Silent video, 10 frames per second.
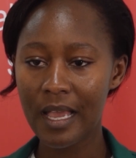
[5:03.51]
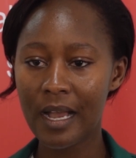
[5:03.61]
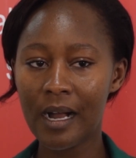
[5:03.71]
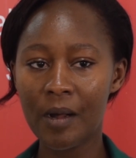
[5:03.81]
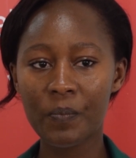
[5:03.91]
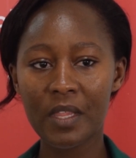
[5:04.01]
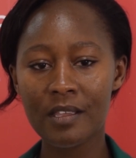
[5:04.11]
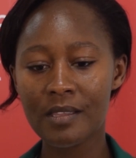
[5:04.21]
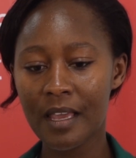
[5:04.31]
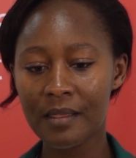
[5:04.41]

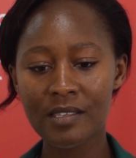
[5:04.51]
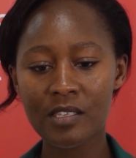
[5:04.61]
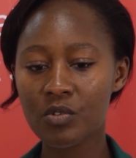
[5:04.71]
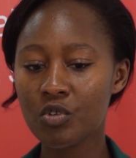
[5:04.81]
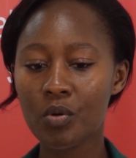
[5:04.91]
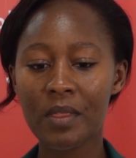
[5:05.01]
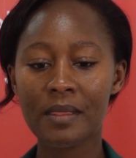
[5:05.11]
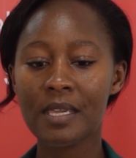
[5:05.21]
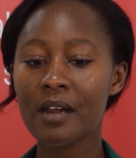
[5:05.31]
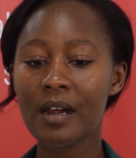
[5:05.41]
And this is to show that
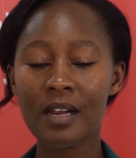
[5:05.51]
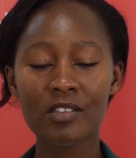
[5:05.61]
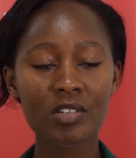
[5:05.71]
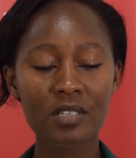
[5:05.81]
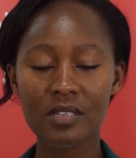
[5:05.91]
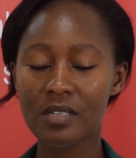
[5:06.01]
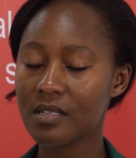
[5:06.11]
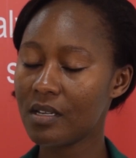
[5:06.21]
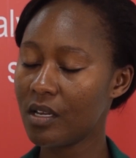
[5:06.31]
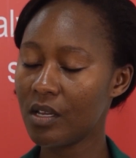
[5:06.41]
there are just,
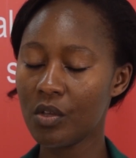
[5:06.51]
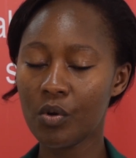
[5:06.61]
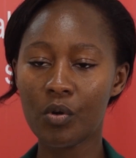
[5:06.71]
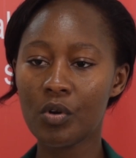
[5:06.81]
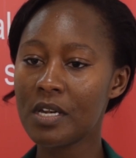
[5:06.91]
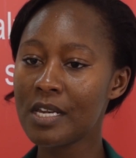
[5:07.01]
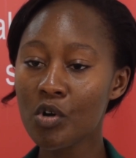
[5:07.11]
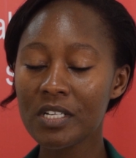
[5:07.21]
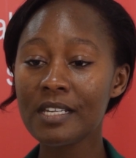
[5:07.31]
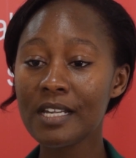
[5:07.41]

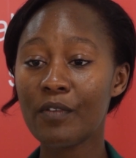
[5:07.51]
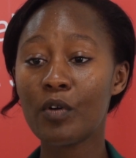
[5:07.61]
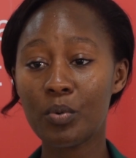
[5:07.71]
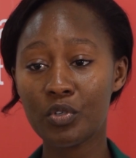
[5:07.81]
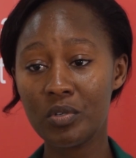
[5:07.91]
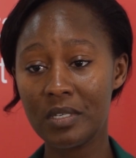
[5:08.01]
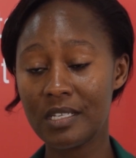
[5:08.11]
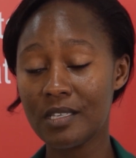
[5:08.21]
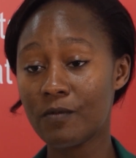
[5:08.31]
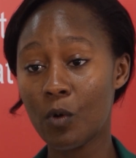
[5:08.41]
not enough
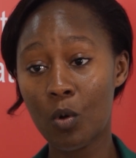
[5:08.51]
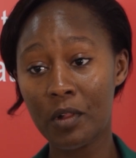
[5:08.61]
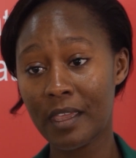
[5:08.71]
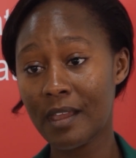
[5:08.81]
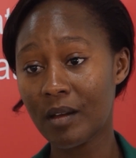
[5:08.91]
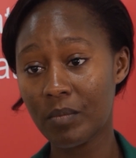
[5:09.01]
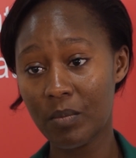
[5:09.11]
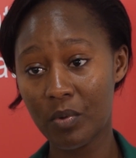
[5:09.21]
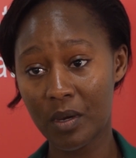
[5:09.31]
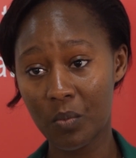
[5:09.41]
opportunities for all the young
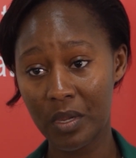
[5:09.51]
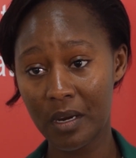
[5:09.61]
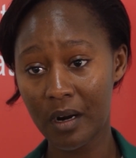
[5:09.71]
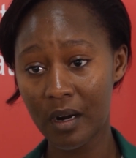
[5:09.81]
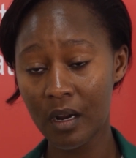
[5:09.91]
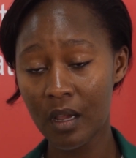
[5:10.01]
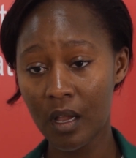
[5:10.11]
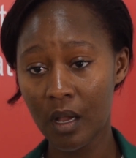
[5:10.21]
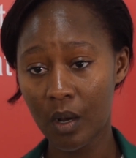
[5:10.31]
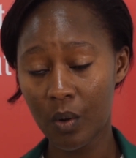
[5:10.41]
people that we
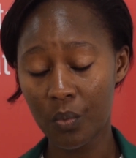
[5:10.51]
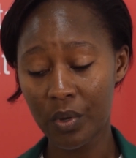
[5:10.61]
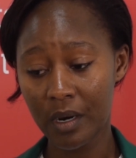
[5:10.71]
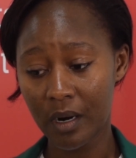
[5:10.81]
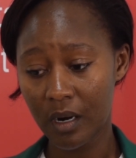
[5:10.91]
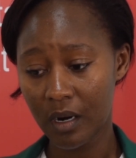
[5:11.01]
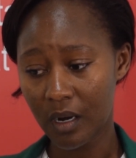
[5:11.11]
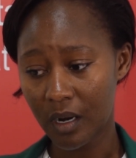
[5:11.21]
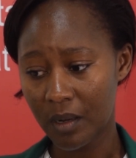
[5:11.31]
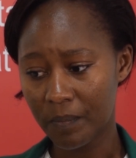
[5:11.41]

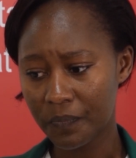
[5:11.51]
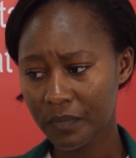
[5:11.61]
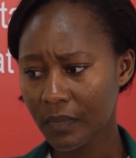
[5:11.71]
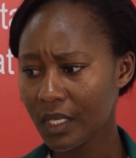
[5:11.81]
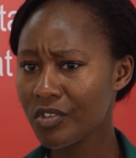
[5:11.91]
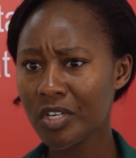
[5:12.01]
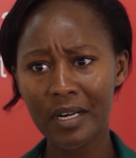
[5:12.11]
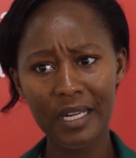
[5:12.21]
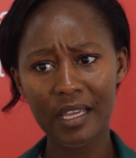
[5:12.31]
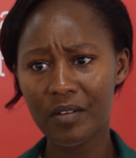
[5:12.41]
are
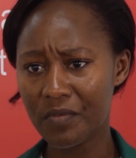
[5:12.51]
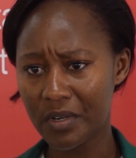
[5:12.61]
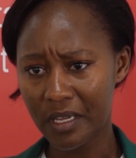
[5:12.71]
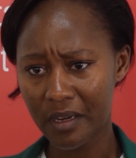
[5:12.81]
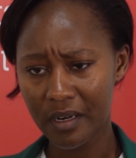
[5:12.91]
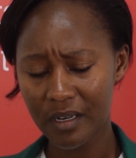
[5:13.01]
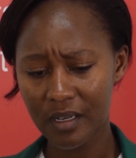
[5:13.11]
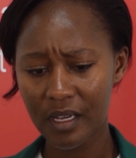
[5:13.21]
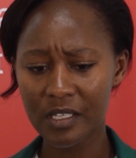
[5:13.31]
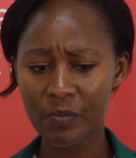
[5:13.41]
churning every year,
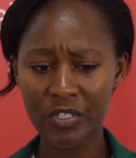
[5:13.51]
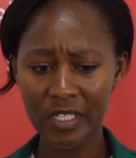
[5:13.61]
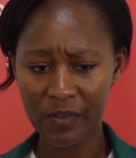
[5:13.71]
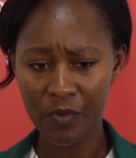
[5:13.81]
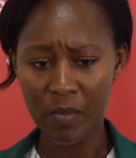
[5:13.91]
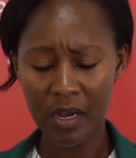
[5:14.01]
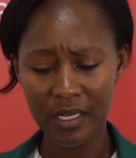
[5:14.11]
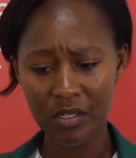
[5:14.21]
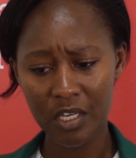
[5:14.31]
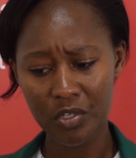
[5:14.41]
especially from our
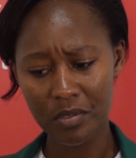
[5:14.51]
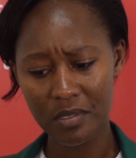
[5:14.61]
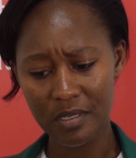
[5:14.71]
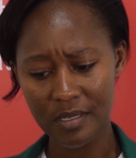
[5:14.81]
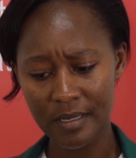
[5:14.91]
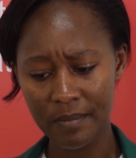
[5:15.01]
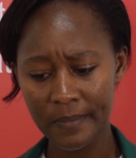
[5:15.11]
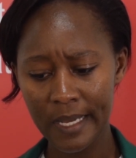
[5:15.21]
education system.